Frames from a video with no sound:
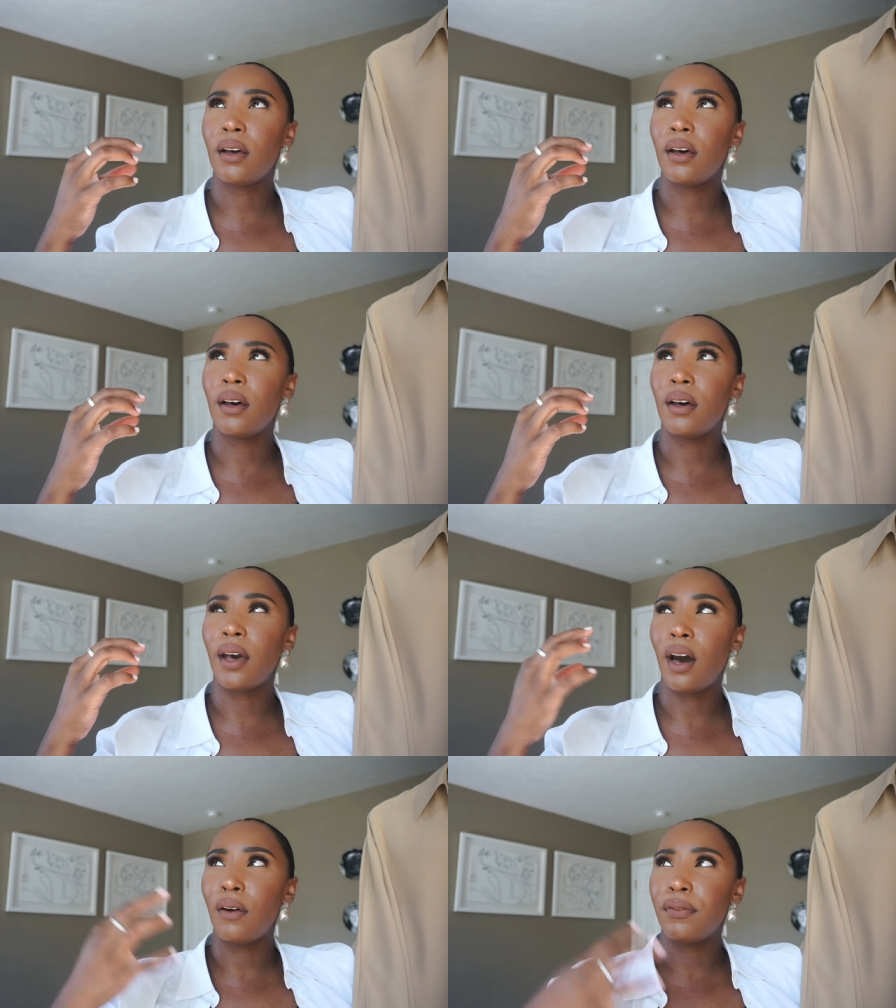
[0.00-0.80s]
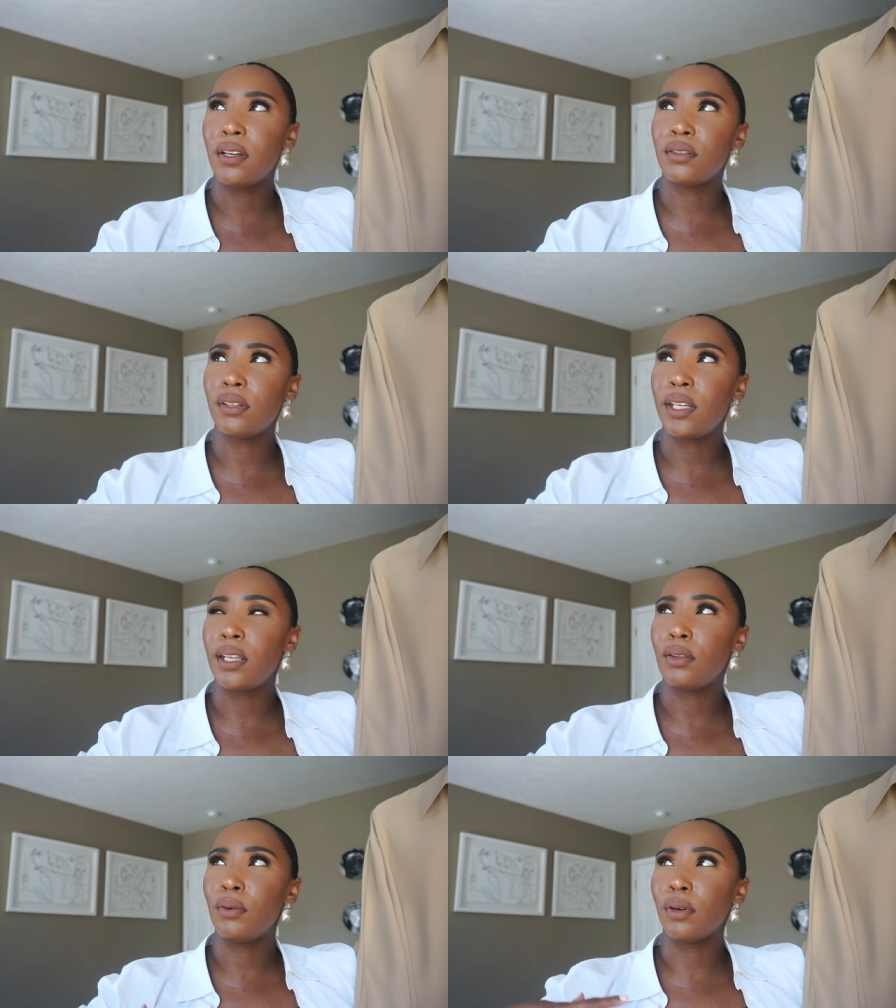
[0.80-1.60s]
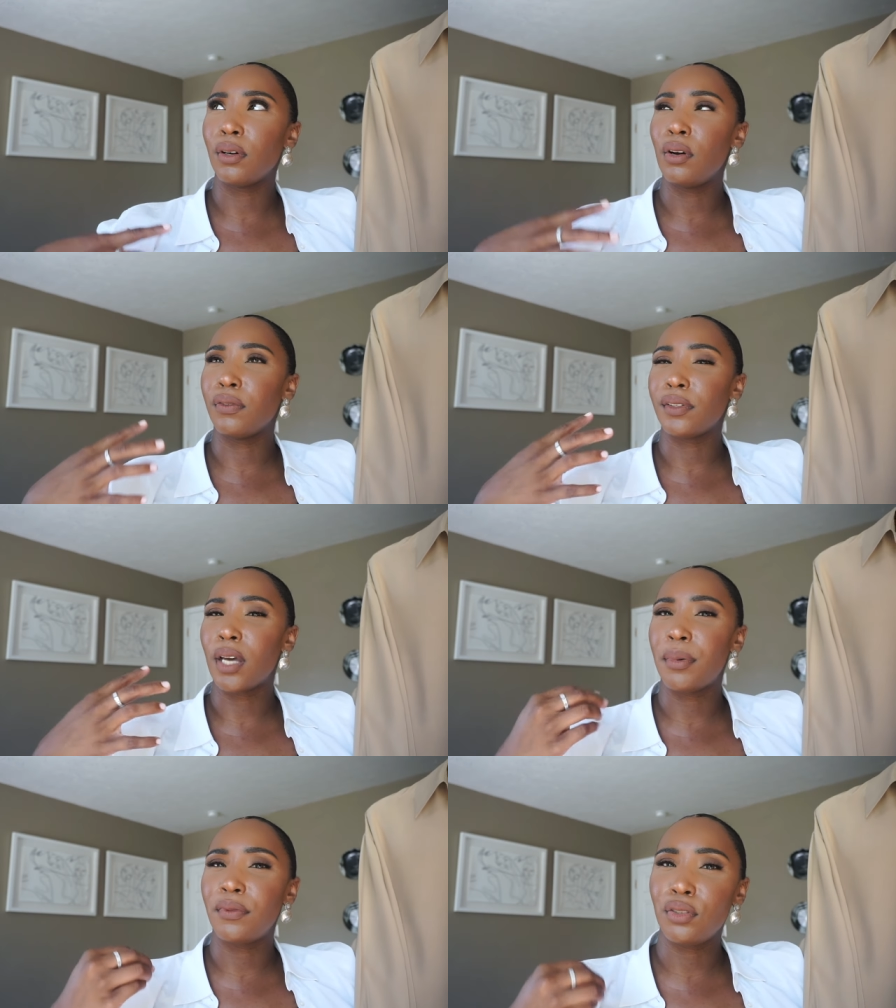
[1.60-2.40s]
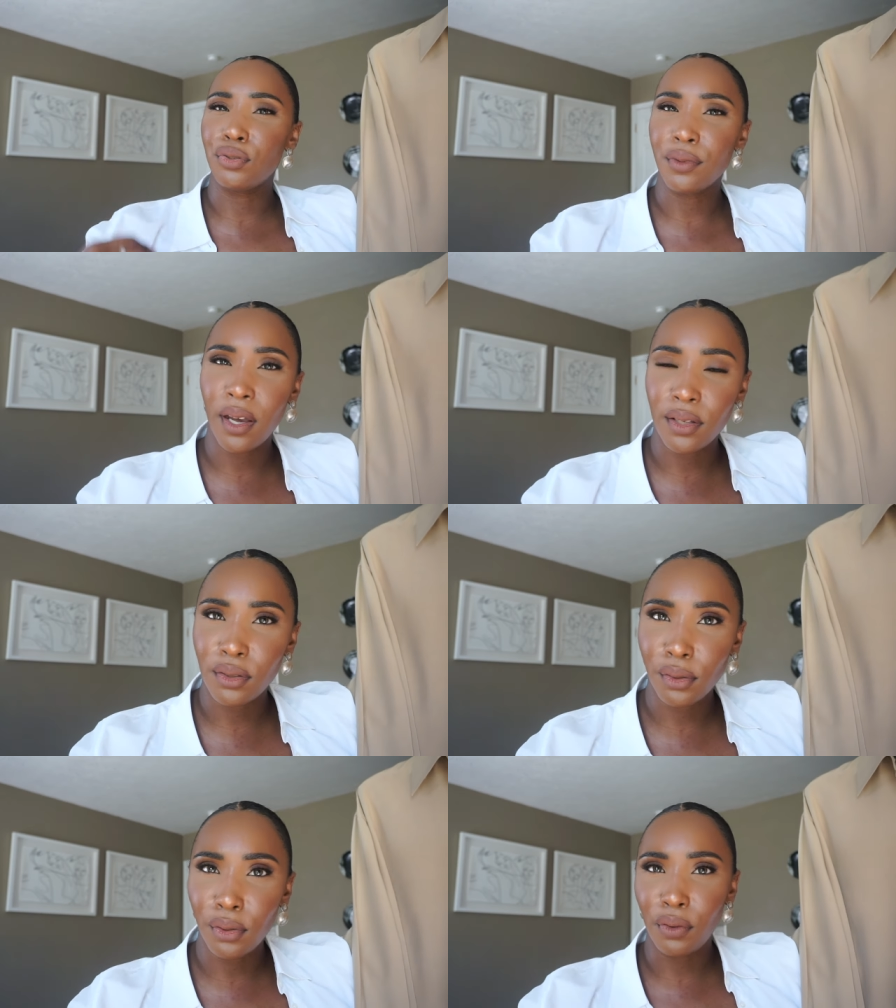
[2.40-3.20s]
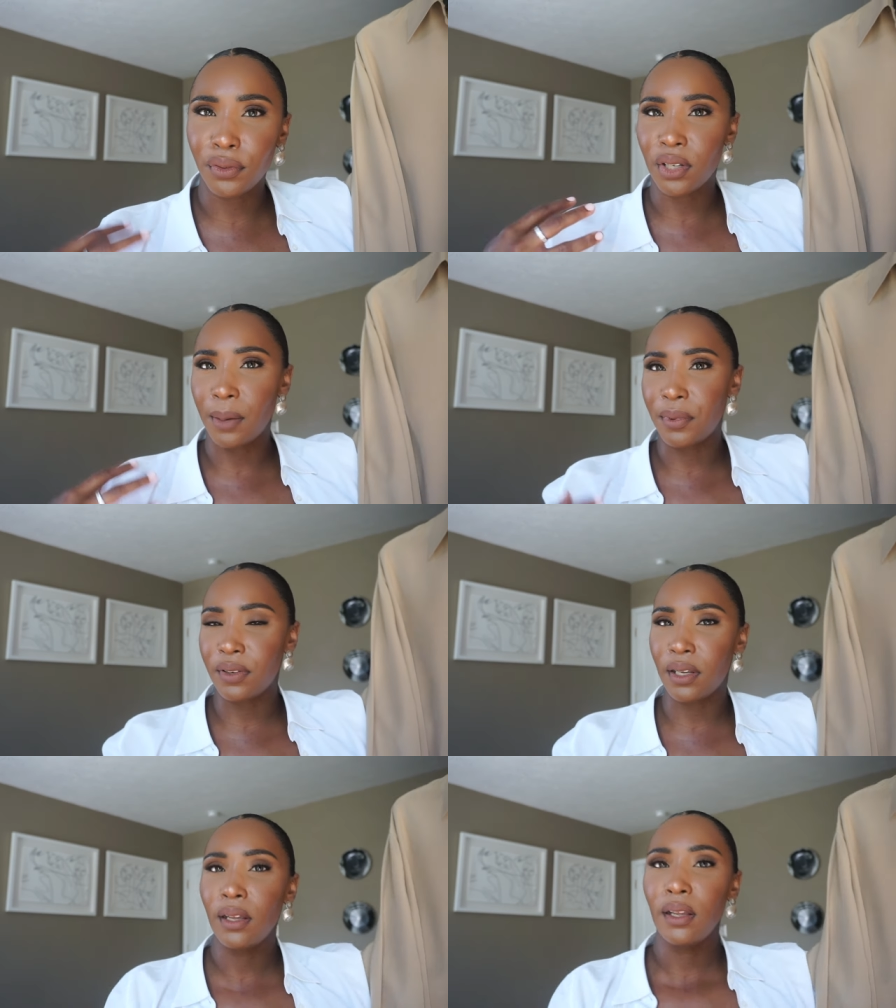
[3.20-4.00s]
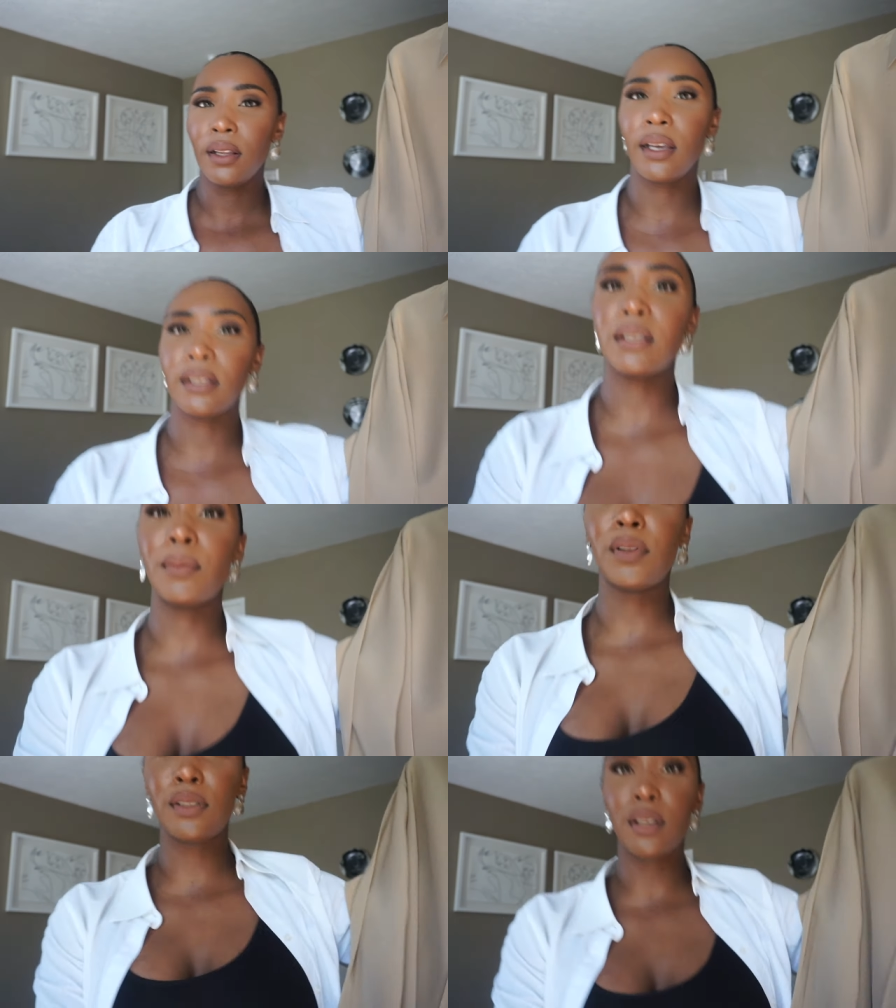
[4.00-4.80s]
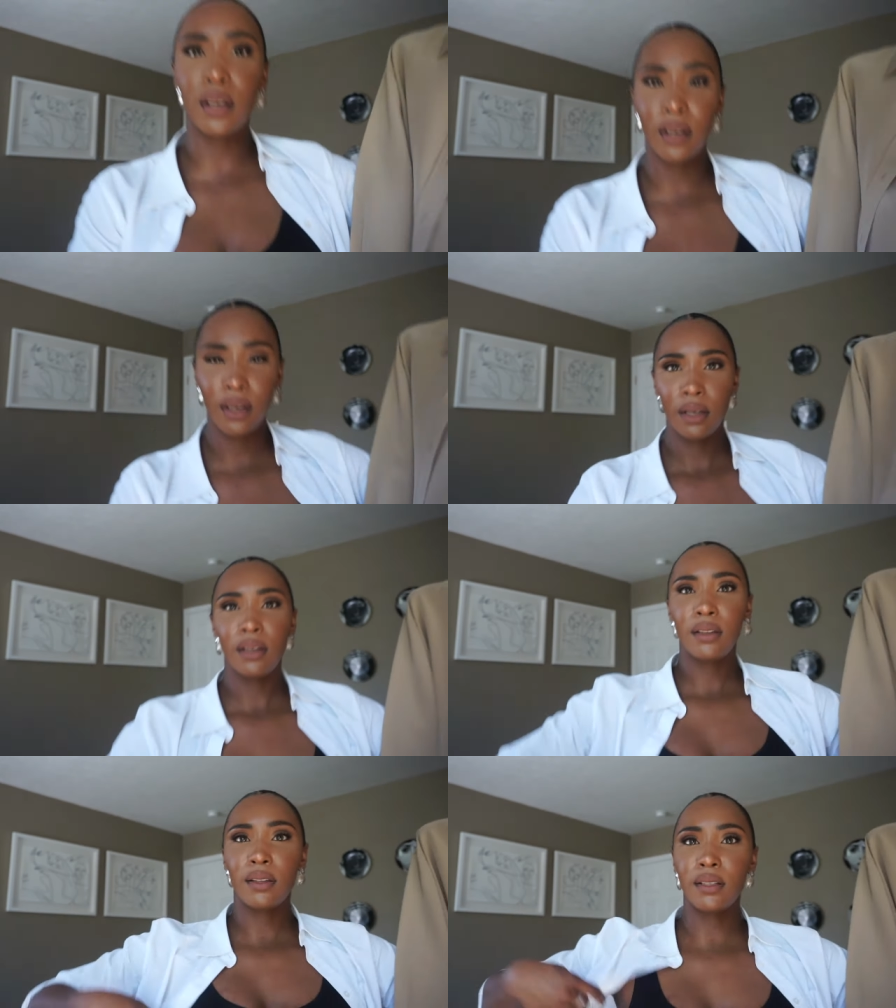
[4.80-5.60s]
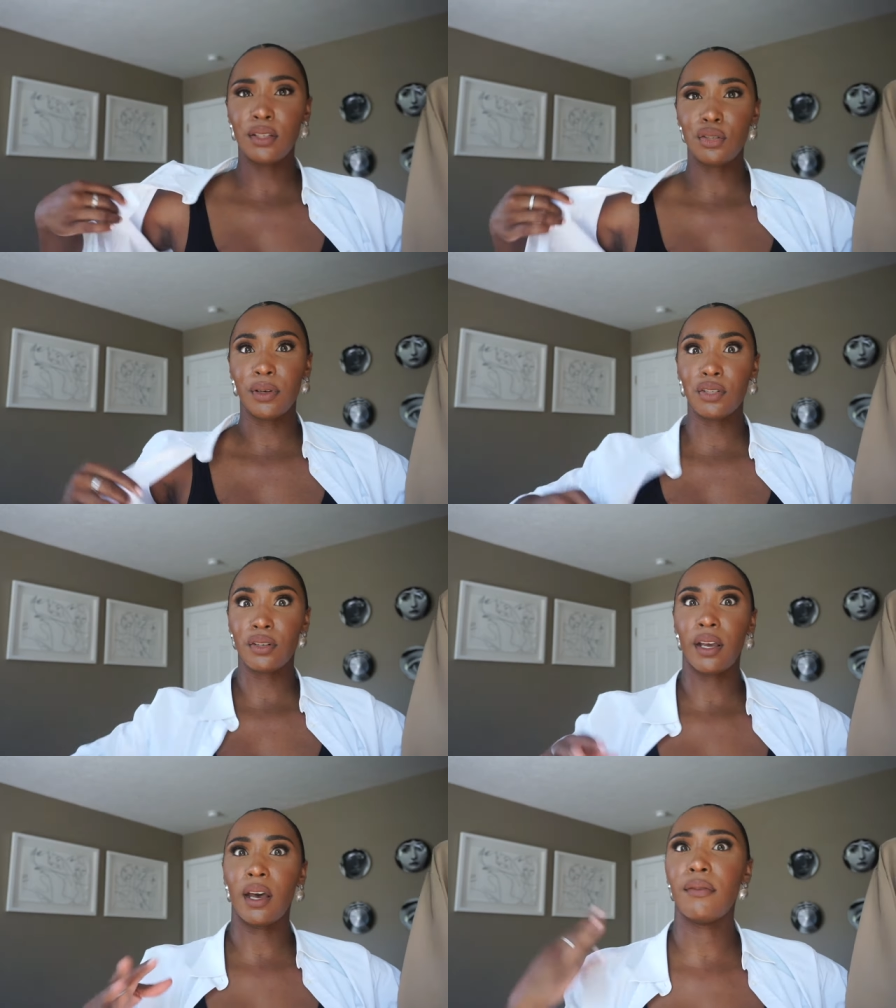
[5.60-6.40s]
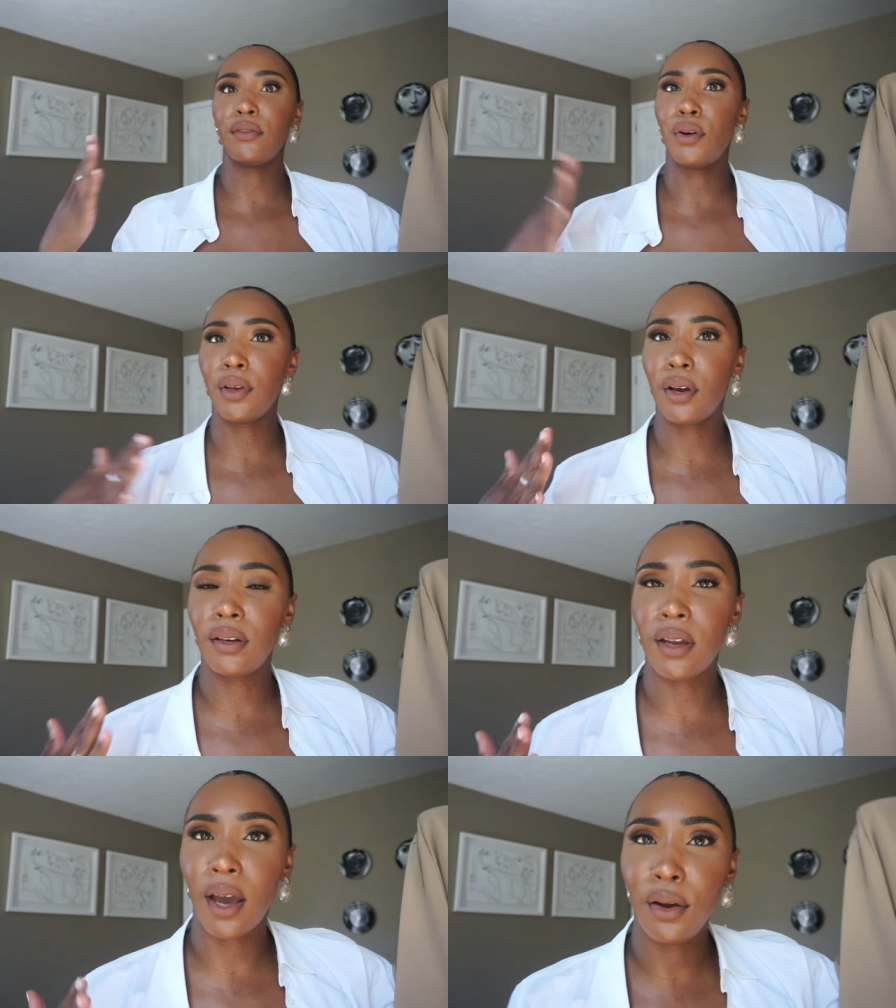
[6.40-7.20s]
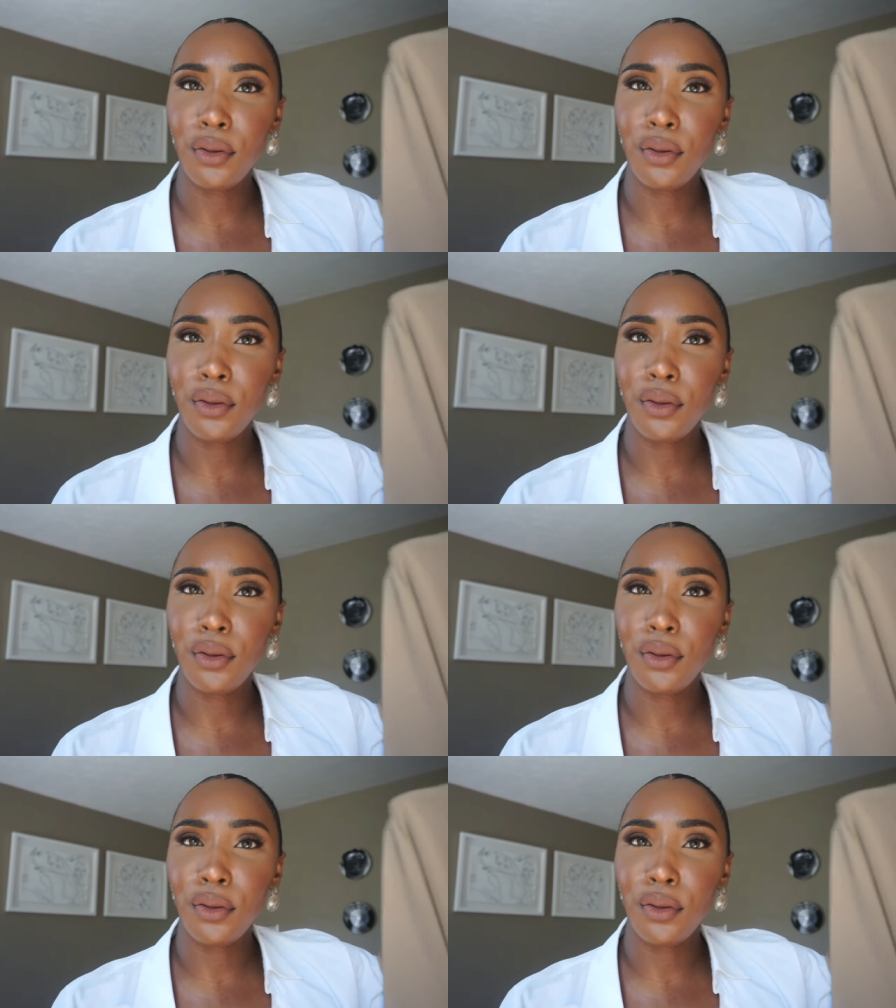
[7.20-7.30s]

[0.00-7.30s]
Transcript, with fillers: a outfit underneath or over top of a dress or over top of a day, like similar to the situation I have going on now.